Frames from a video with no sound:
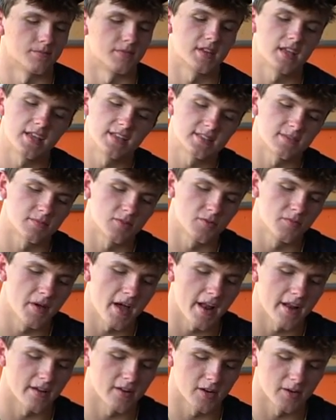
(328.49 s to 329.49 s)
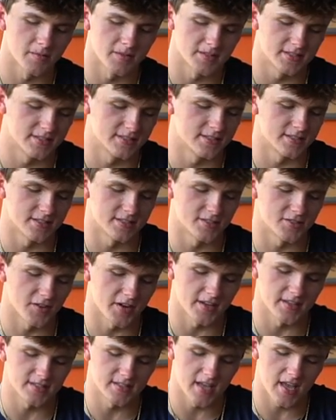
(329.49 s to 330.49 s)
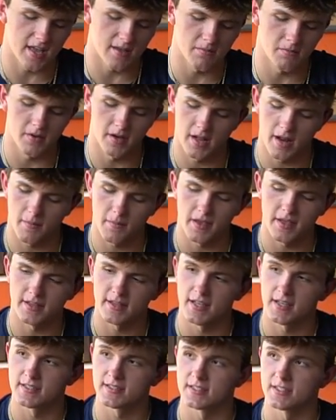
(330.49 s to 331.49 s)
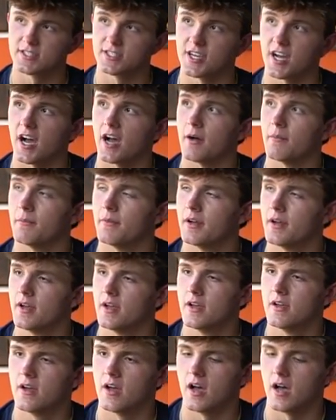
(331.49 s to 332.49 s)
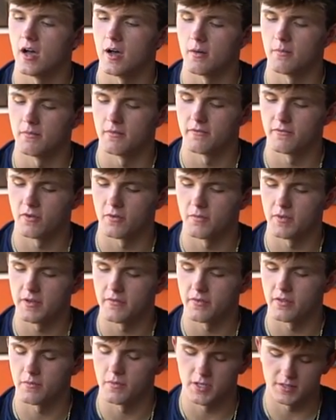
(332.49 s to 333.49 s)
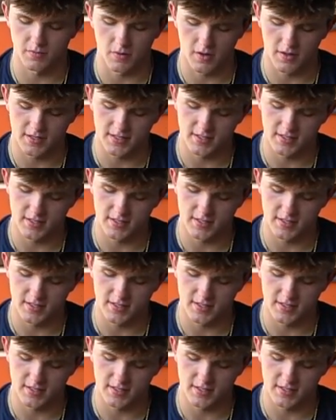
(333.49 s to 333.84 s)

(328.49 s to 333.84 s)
Need some new batting grip. This is just straight tape, but I mean, it does the job for me for the most part.